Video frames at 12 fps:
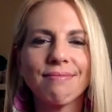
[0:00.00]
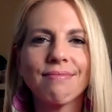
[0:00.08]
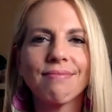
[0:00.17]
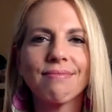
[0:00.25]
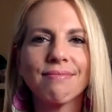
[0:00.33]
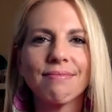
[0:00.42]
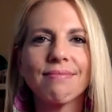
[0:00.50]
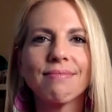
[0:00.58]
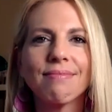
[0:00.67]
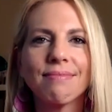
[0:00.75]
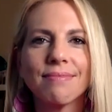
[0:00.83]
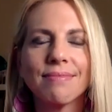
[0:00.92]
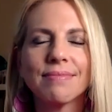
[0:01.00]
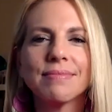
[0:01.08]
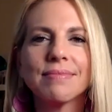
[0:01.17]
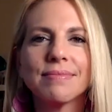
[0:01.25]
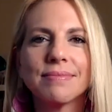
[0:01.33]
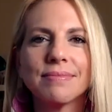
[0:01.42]

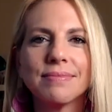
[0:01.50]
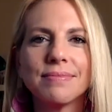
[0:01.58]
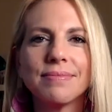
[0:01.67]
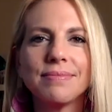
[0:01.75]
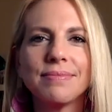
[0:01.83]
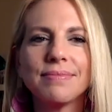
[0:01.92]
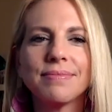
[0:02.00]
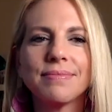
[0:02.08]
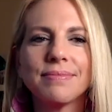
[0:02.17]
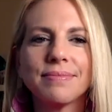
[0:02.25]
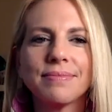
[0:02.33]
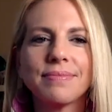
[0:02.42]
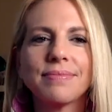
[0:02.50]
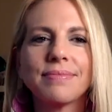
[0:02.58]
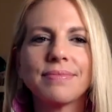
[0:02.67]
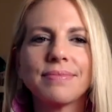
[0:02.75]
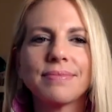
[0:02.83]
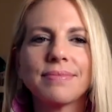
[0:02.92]

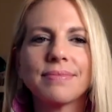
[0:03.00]
(silent)